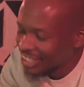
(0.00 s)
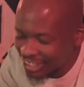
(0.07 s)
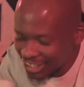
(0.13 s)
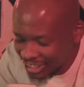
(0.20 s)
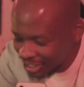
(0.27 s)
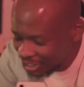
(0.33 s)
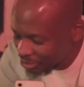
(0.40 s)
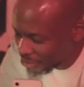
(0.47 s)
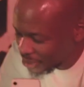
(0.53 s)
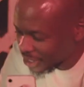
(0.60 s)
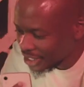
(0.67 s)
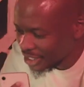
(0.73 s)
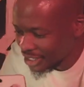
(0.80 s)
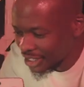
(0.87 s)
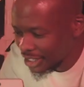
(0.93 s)

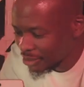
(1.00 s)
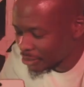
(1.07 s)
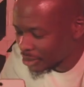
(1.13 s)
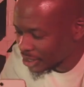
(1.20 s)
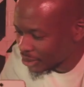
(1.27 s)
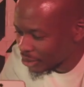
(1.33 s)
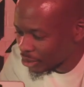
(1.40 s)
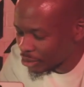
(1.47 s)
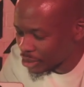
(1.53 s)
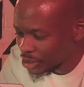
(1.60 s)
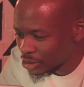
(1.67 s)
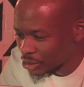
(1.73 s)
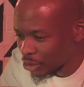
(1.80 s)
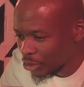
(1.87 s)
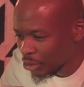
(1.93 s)
Amen. Always
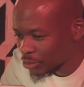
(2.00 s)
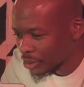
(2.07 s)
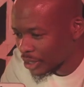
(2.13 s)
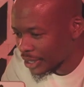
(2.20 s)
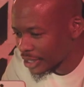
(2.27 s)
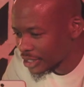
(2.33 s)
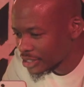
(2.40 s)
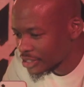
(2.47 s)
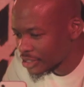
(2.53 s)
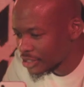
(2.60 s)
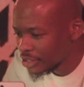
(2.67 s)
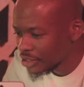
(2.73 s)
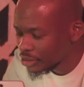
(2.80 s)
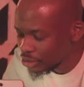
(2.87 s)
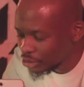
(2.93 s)
dope
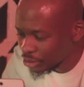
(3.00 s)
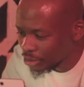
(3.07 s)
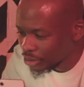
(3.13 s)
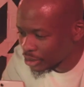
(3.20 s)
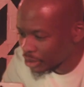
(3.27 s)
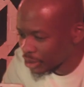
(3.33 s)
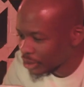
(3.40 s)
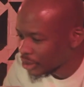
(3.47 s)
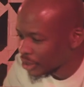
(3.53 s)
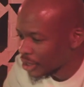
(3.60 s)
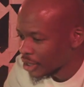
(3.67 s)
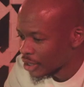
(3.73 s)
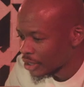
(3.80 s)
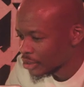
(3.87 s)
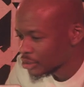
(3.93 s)
seeing you,
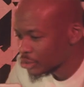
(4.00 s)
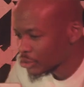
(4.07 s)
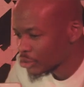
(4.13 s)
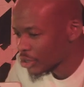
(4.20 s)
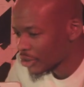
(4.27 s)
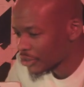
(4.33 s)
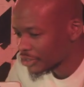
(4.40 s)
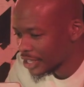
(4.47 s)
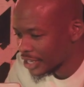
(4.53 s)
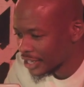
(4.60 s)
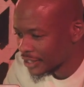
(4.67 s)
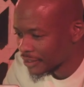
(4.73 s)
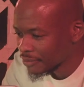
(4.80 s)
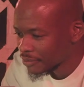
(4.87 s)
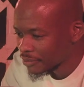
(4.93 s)
do your
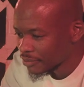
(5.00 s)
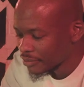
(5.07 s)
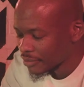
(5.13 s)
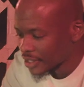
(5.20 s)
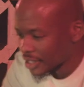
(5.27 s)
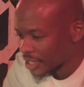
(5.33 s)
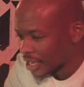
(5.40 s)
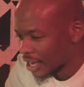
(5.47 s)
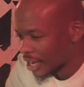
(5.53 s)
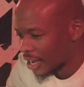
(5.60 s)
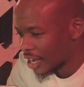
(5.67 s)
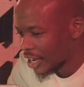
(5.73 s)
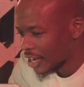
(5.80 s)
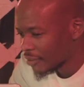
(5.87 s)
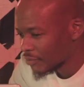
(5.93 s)
thing.
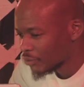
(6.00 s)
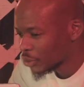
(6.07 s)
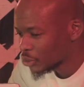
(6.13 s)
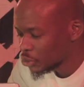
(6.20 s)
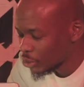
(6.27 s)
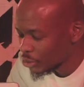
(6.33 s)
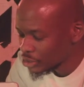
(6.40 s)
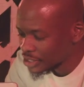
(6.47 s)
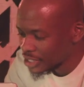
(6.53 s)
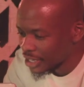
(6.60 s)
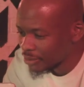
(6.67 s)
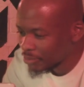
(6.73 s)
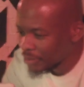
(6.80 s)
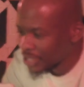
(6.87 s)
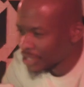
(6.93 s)
For those
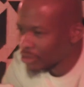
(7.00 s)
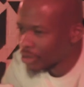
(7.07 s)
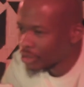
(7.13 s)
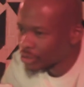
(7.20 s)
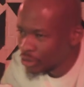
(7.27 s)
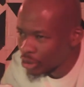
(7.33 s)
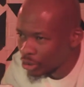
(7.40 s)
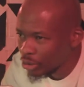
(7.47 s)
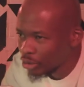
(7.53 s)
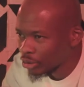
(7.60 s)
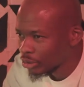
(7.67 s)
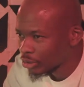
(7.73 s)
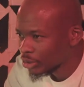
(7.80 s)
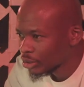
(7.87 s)
that may not know,